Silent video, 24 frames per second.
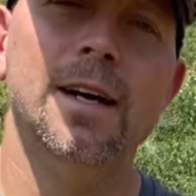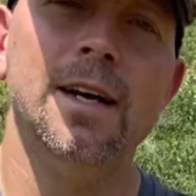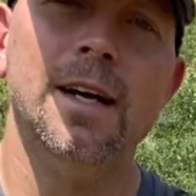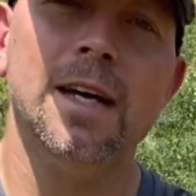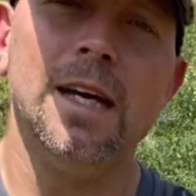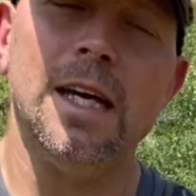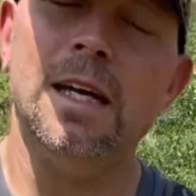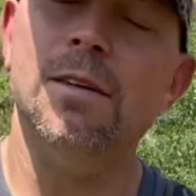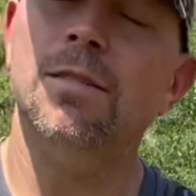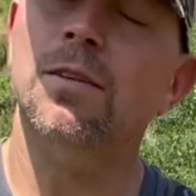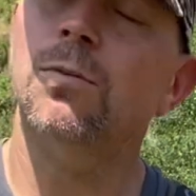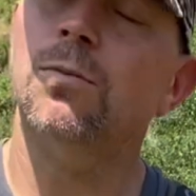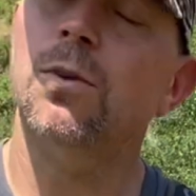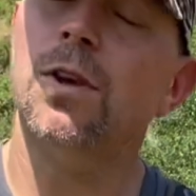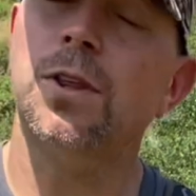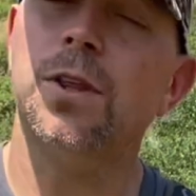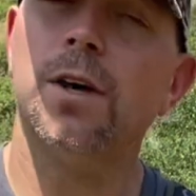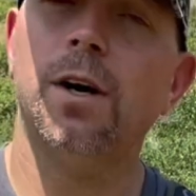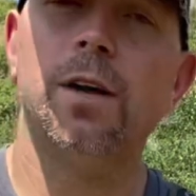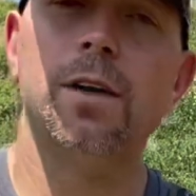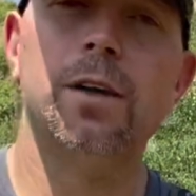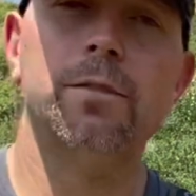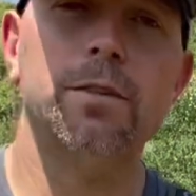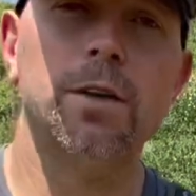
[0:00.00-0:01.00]
even with
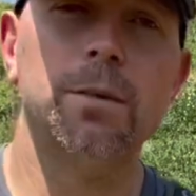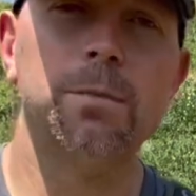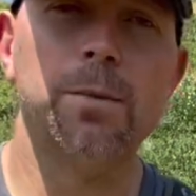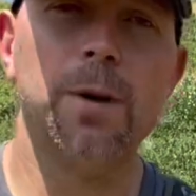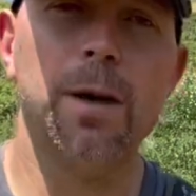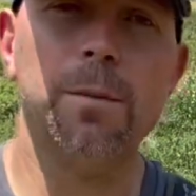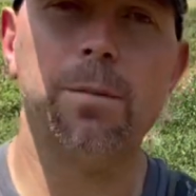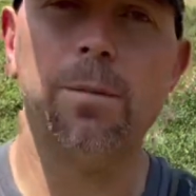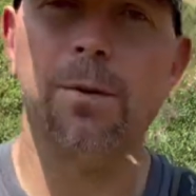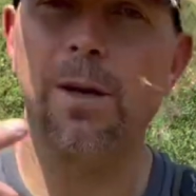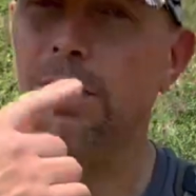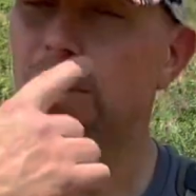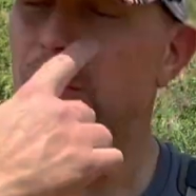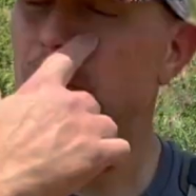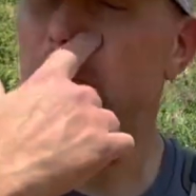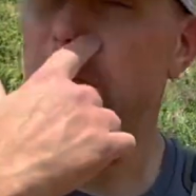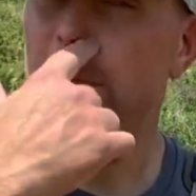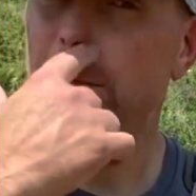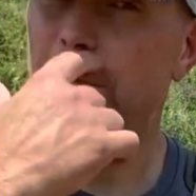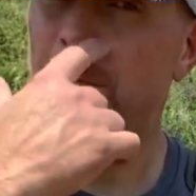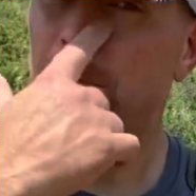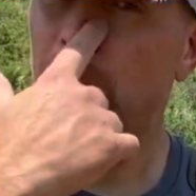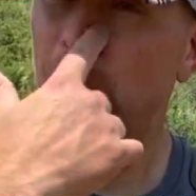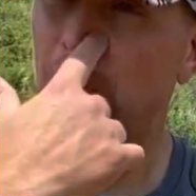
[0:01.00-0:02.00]
all of our preparation
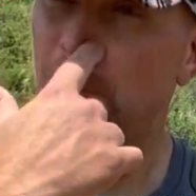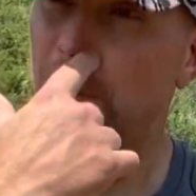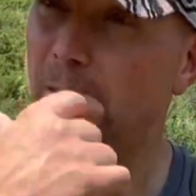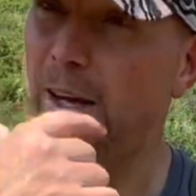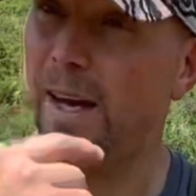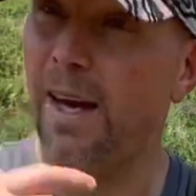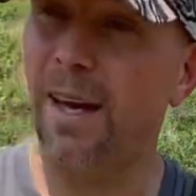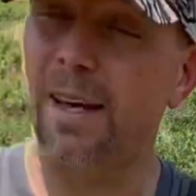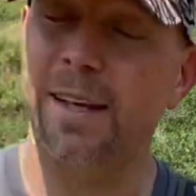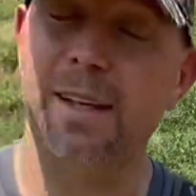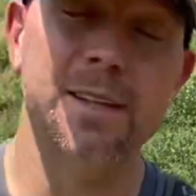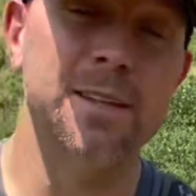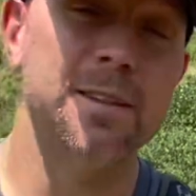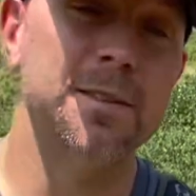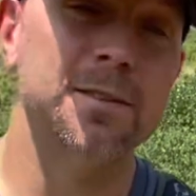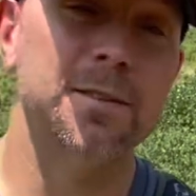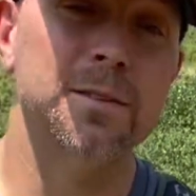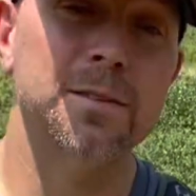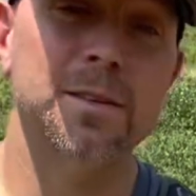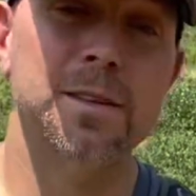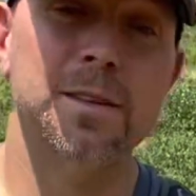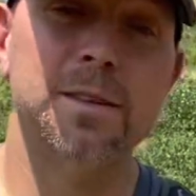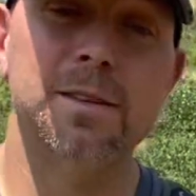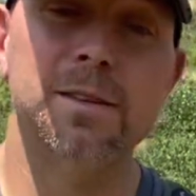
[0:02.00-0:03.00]
before that. And
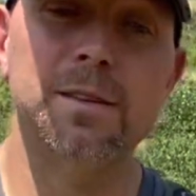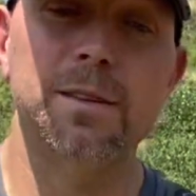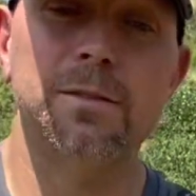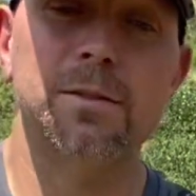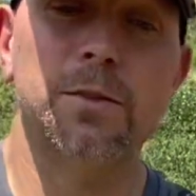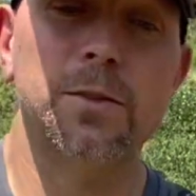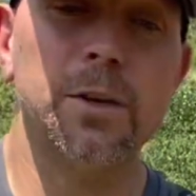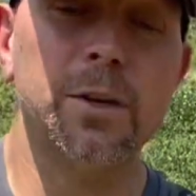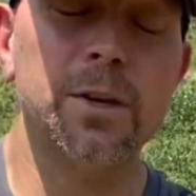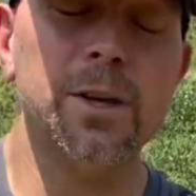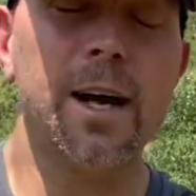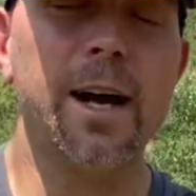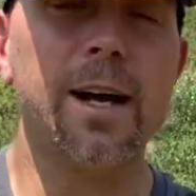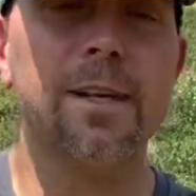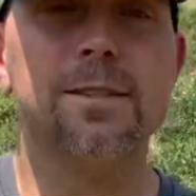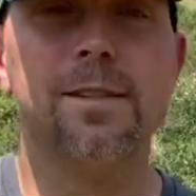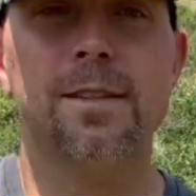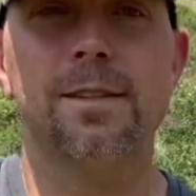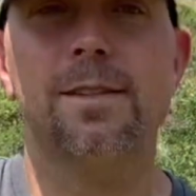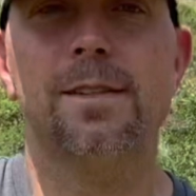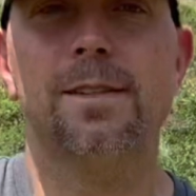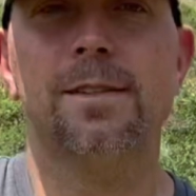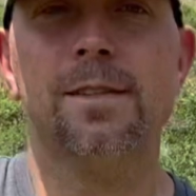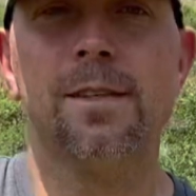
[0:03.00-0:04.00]
third
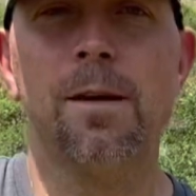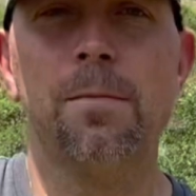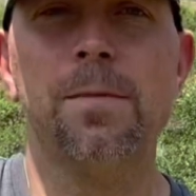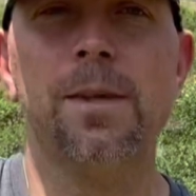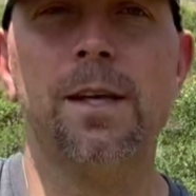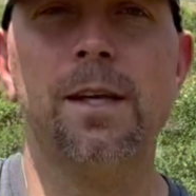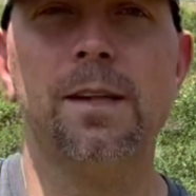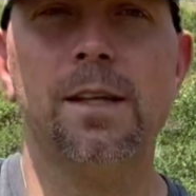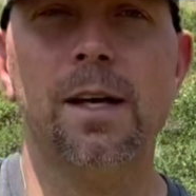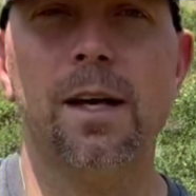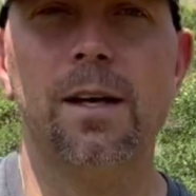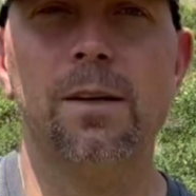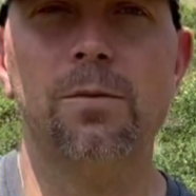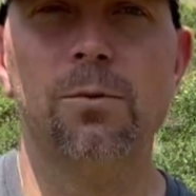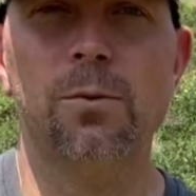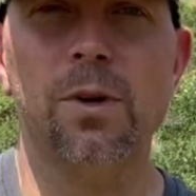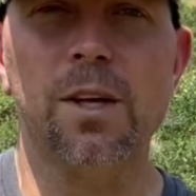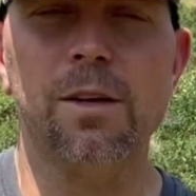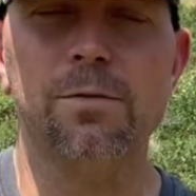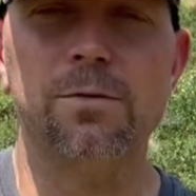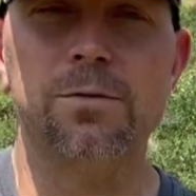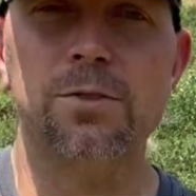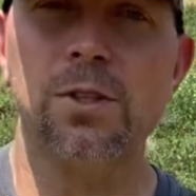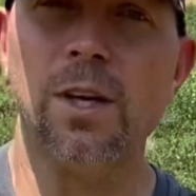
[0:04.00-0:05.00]
axis is something that
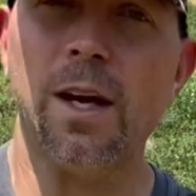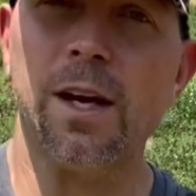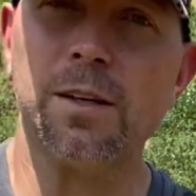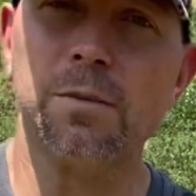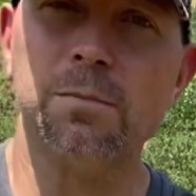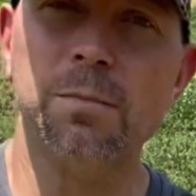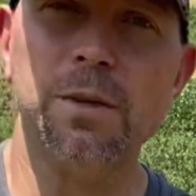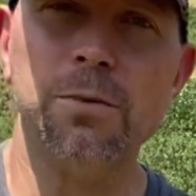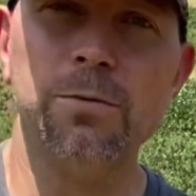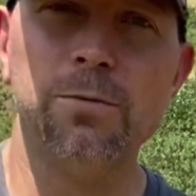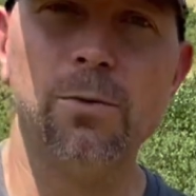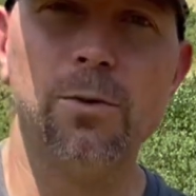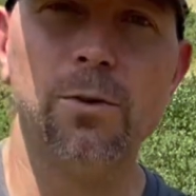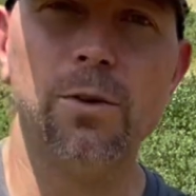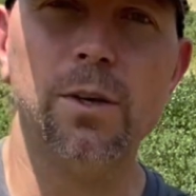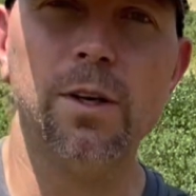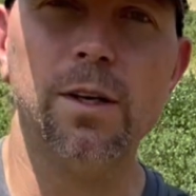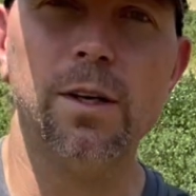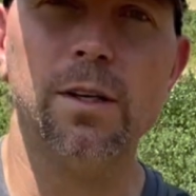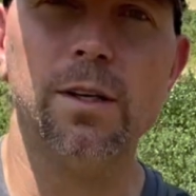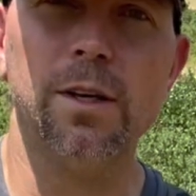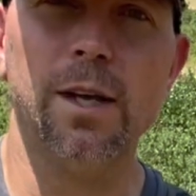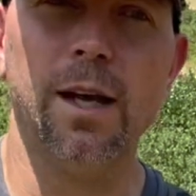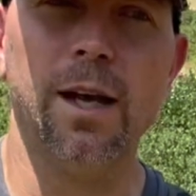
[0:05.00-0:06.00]
we've checked before
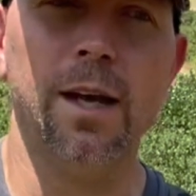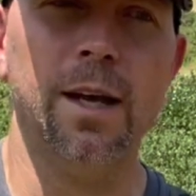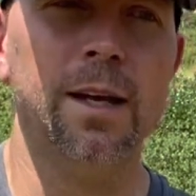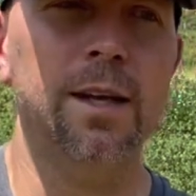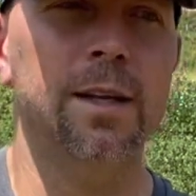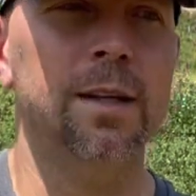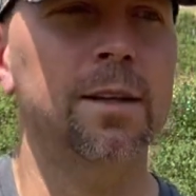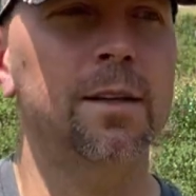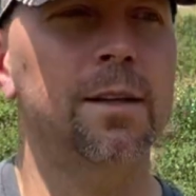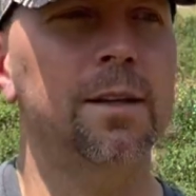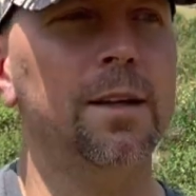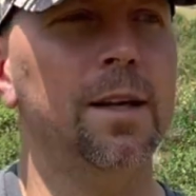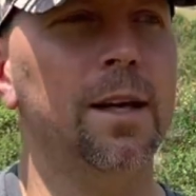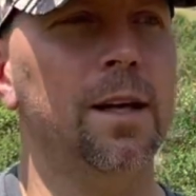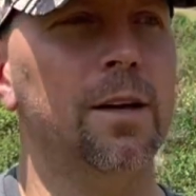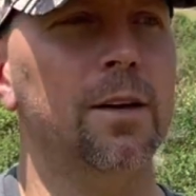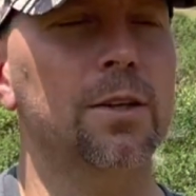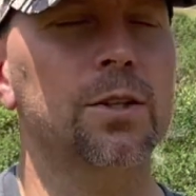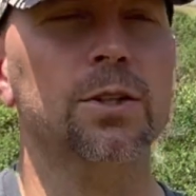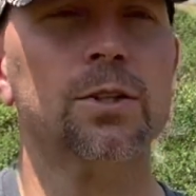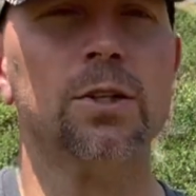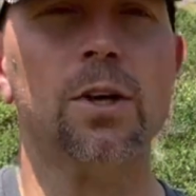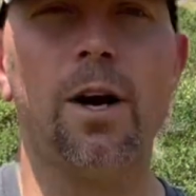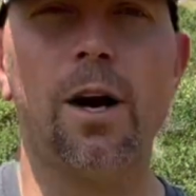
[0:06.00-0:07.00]
in our
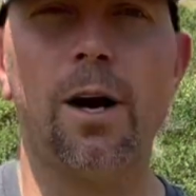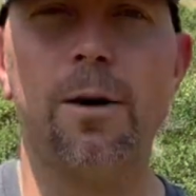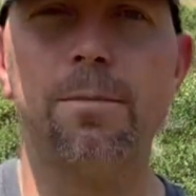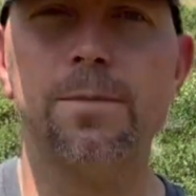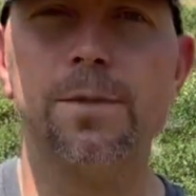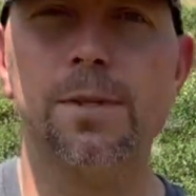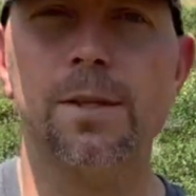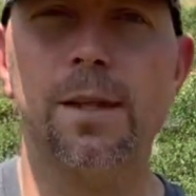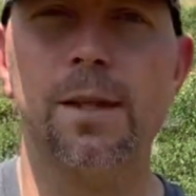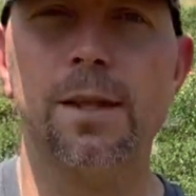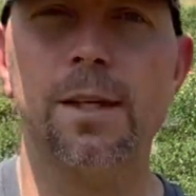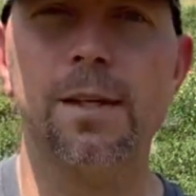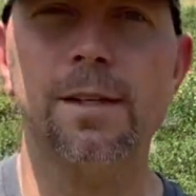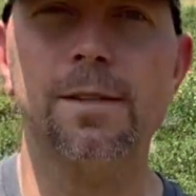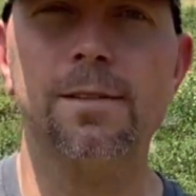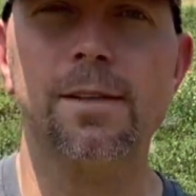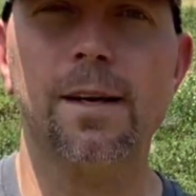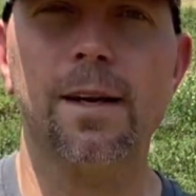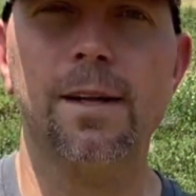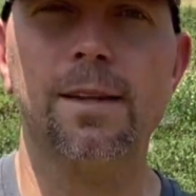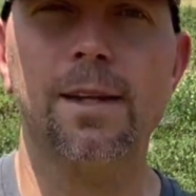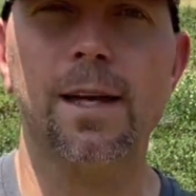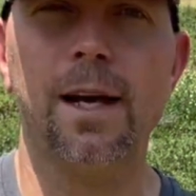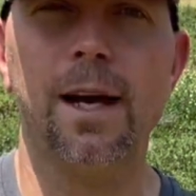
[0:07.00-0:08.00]
shops and things
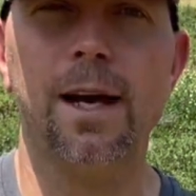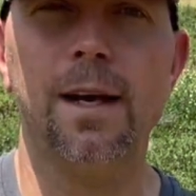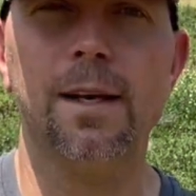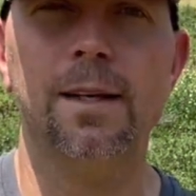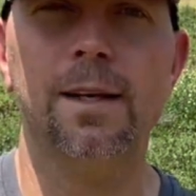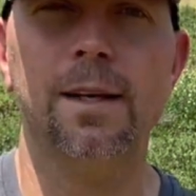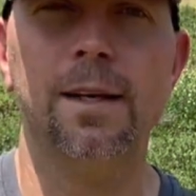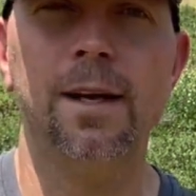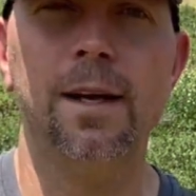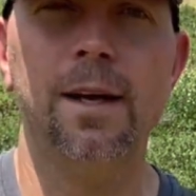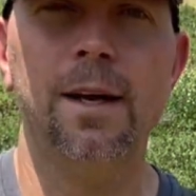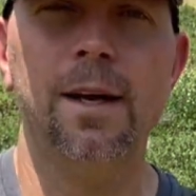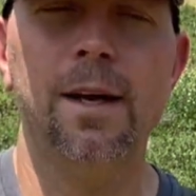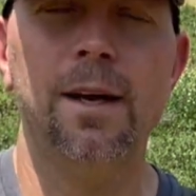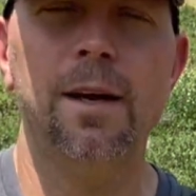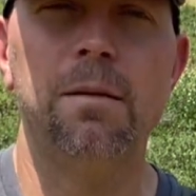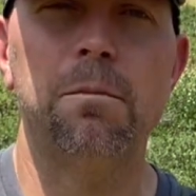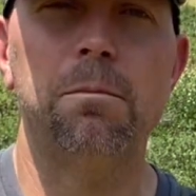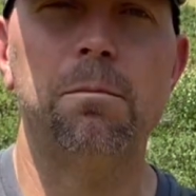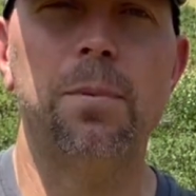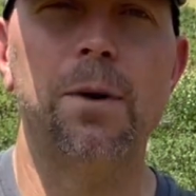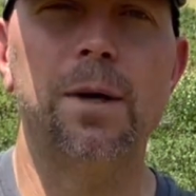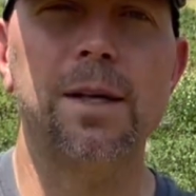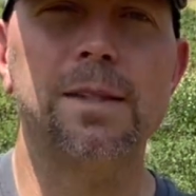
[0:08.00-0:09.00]
like that,
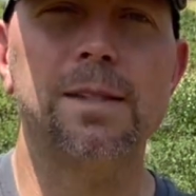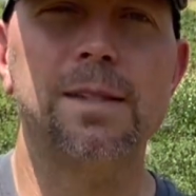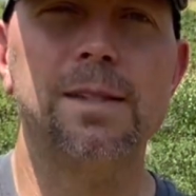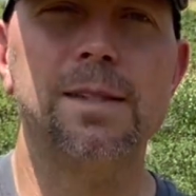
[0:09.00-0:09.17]
but